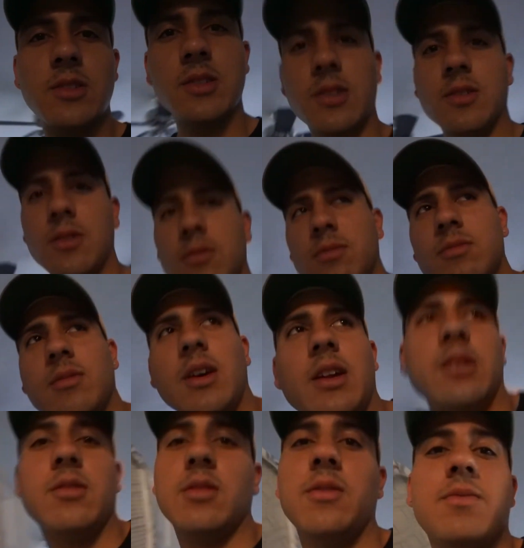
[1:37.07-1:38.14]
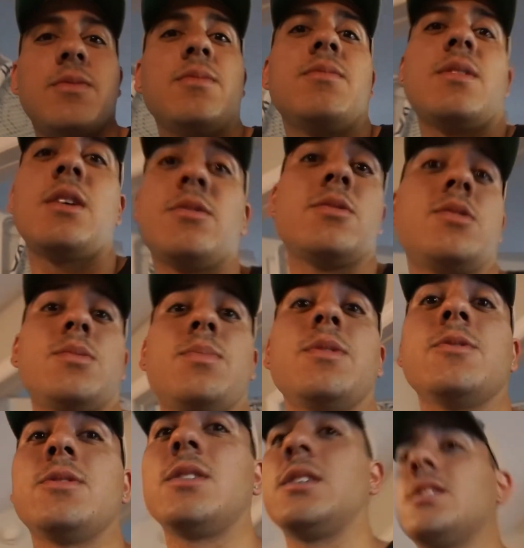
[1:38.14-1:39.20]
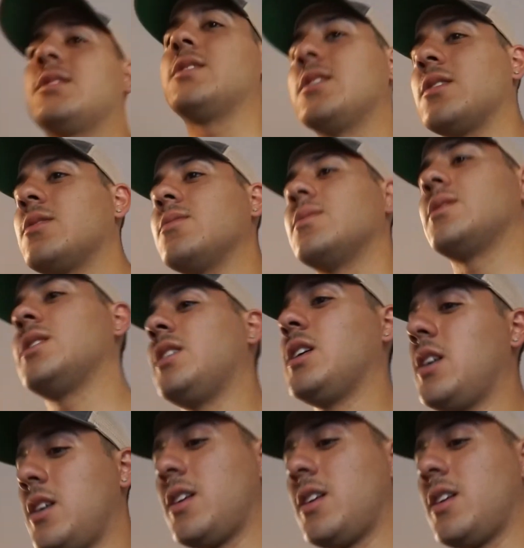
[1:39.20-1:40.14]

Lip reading: So I don't know if I was supposed to get a sticker with it.